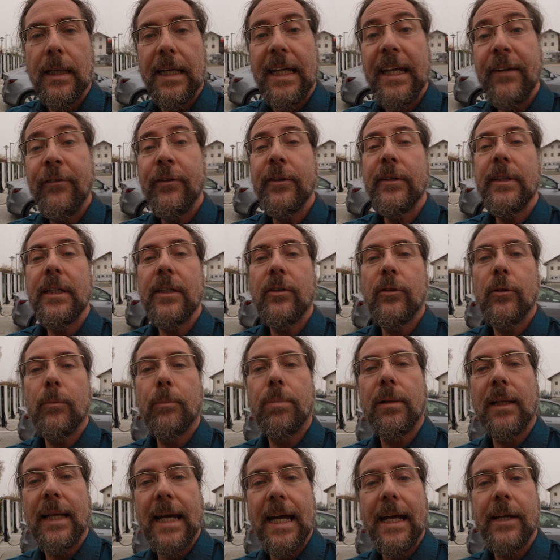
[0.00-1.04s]
If you need to
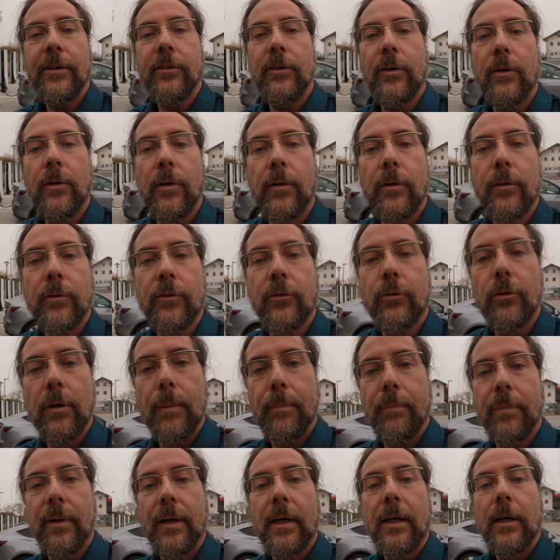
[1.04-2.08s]
plan your trip
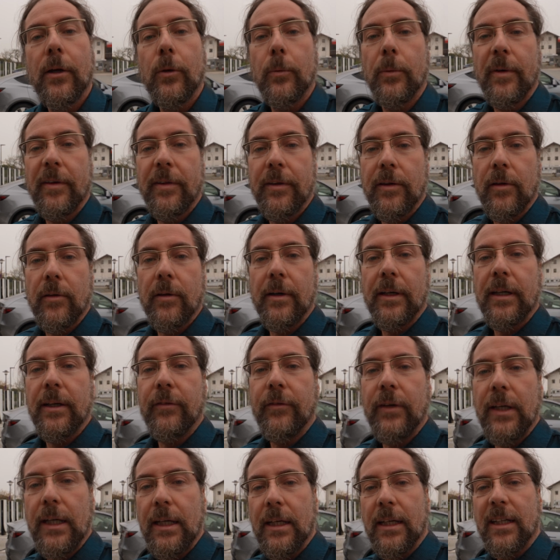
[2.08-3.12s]
with your E
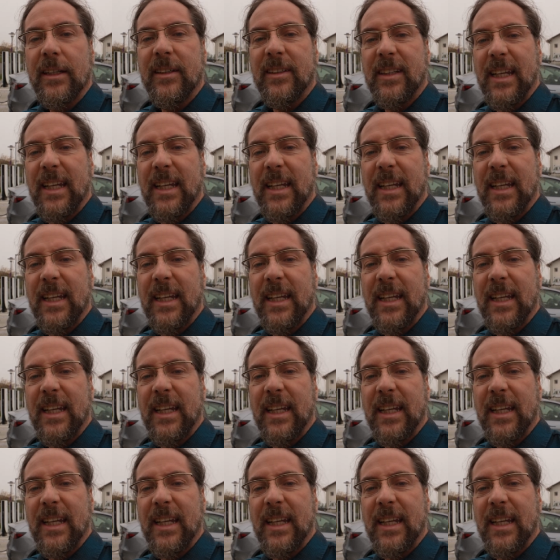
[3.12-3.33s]
V,